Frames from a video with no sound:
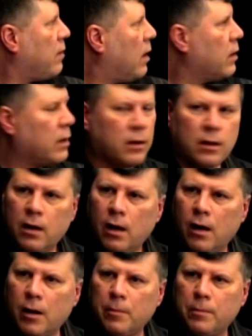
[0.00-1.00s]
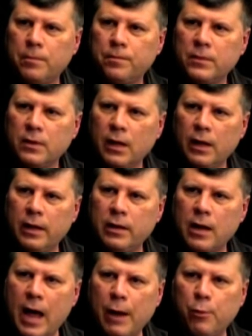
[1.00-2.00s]
on it. oh, no,
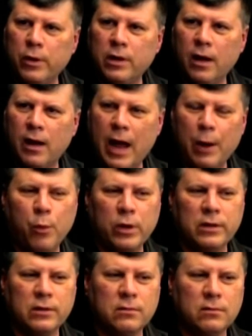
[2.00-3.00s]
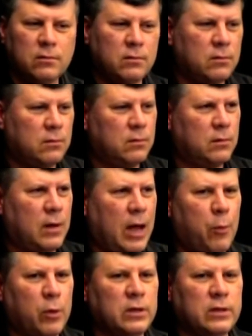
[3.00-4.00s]
absolutely. Um, and I, would, I, wouldn't,
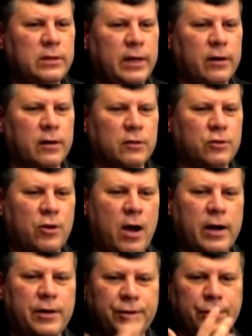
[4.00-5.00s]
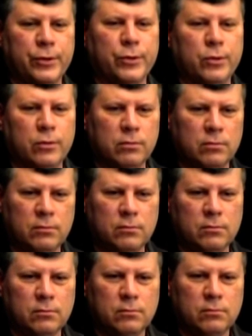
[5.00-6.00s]
I wouldn't dare to try to
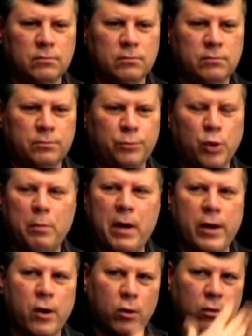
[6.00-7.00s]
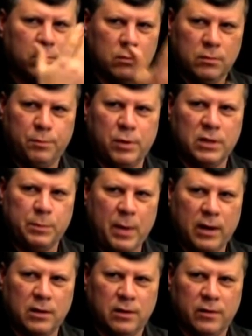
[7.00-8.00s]
put my own
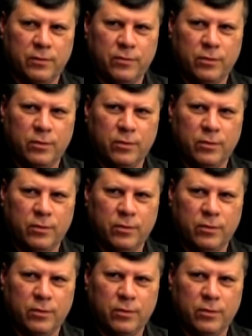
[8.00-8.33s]
perspective.